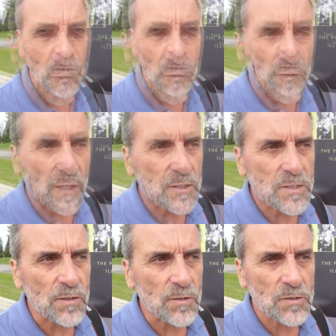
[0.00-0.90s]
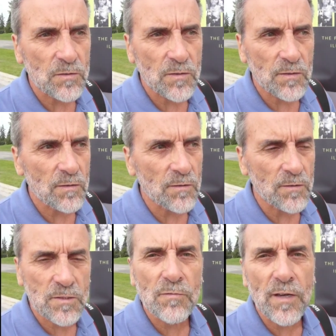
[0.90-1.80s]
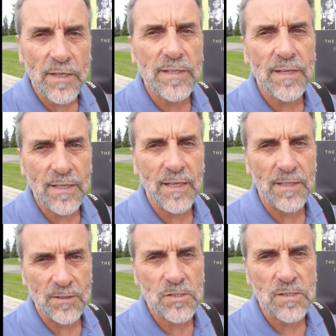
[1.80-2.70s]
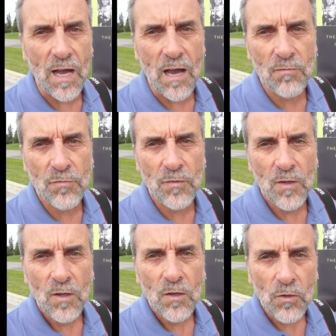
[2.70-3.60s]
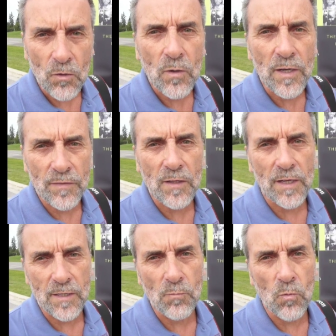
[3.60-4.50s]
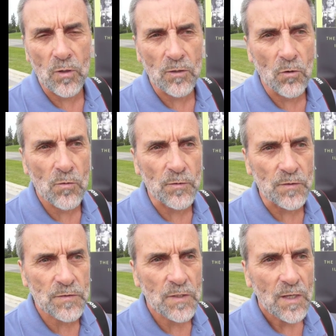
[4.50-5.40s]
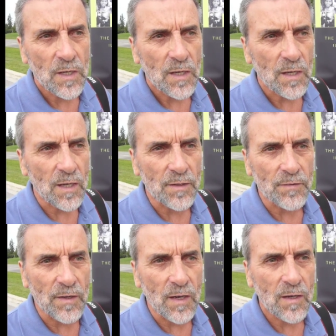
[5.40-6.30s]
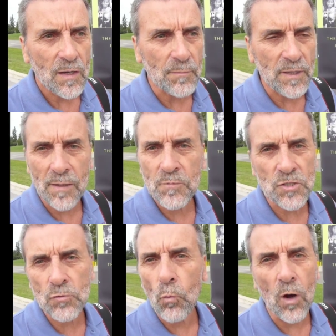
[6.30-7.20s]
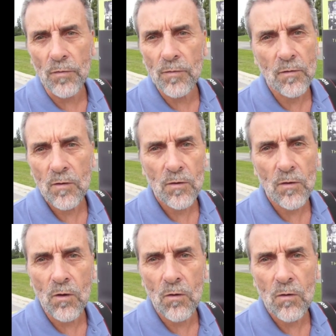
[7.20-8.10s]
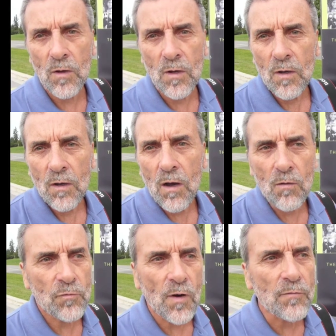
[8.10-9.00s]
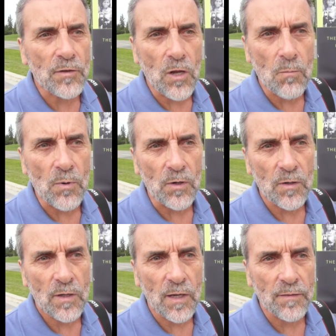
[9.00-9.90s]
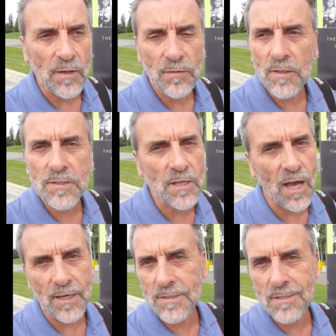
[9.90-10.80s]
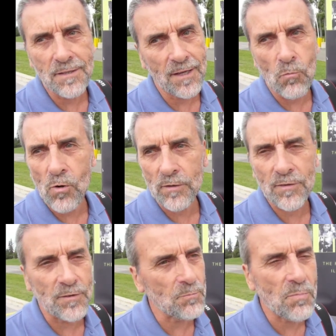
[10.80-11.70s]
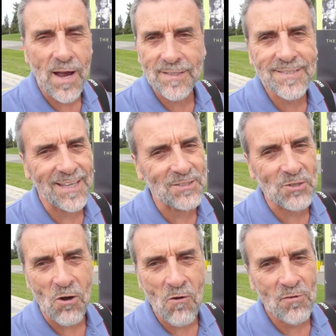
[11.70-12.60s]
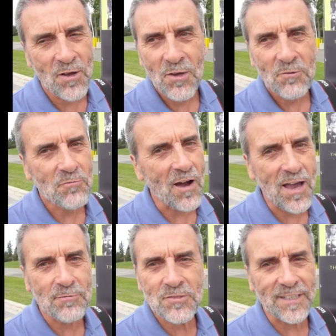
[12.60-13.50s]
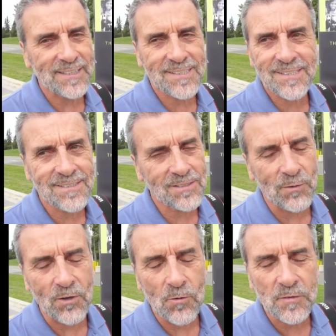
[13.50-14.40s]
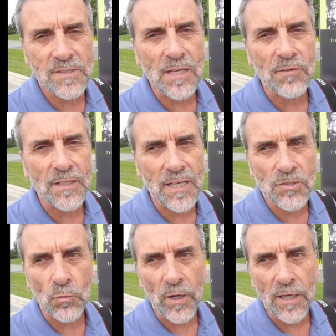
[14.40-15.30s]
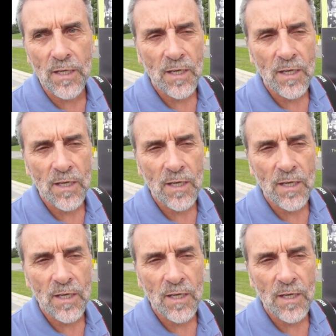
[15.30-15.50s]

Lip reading: The thing is that there is a very dedicated staff, in the Light Up the World office, and I mean, I'm just one, of a number, and these guys, they work their backsides off 5, 6, quite often 7 days a week.